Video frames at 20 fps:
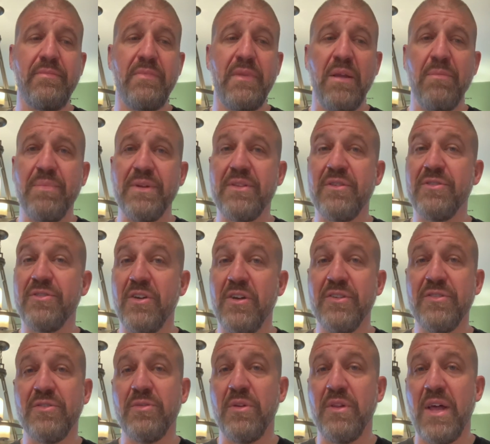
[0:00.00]
but there's
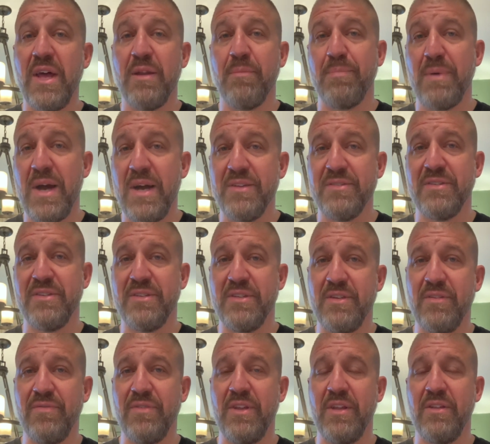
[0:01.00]
also a lot of
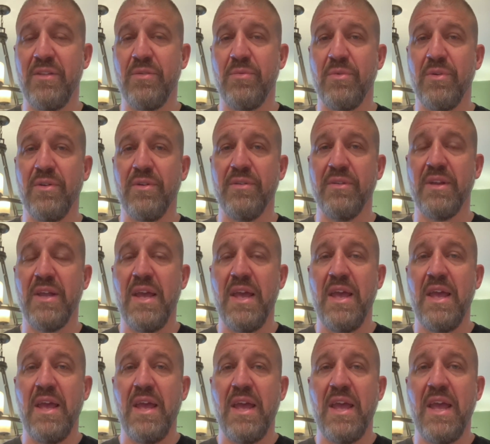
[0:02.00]
positivity in the world.
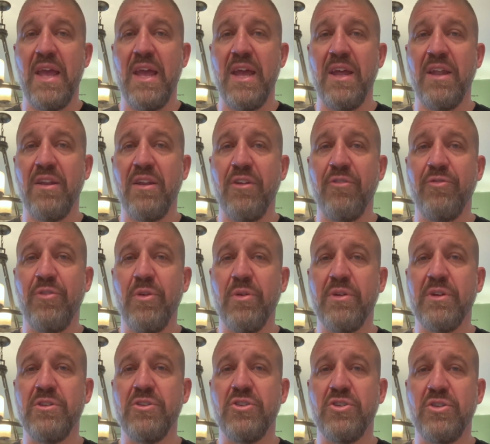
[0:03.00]
And if you
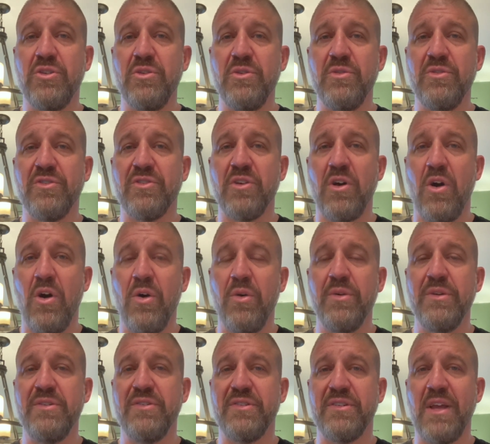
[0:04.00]
can choose to
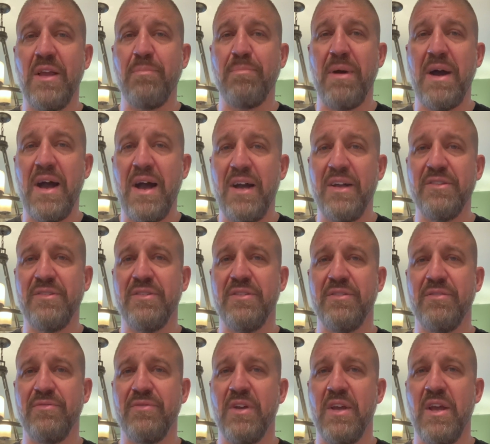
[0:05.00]
always stay
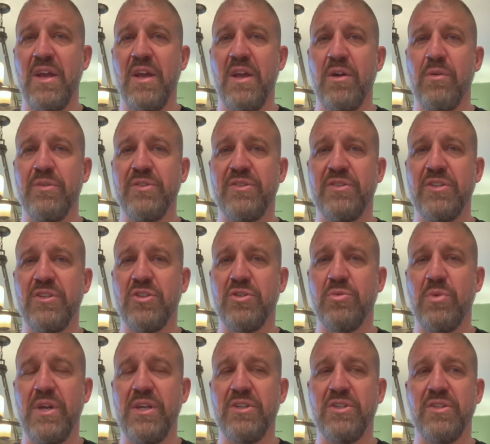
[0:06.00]
positive with
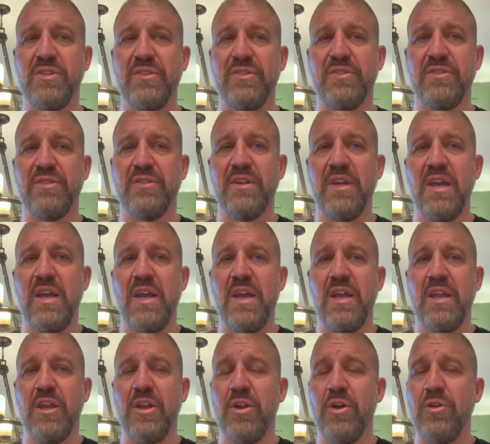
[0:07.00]
situations,
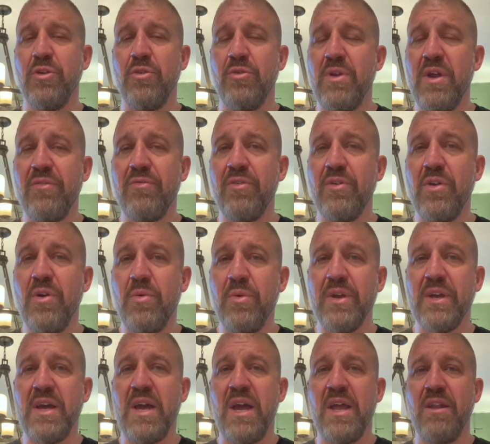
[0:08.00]
you never know
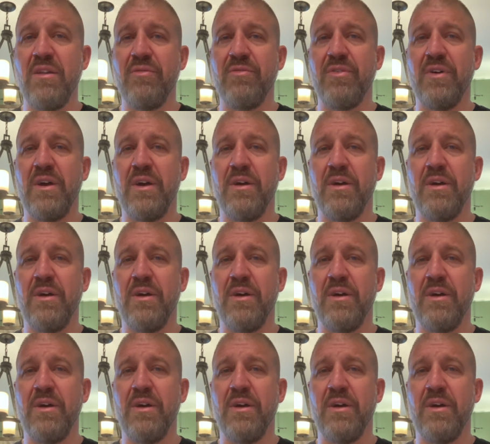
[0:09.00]
what kind of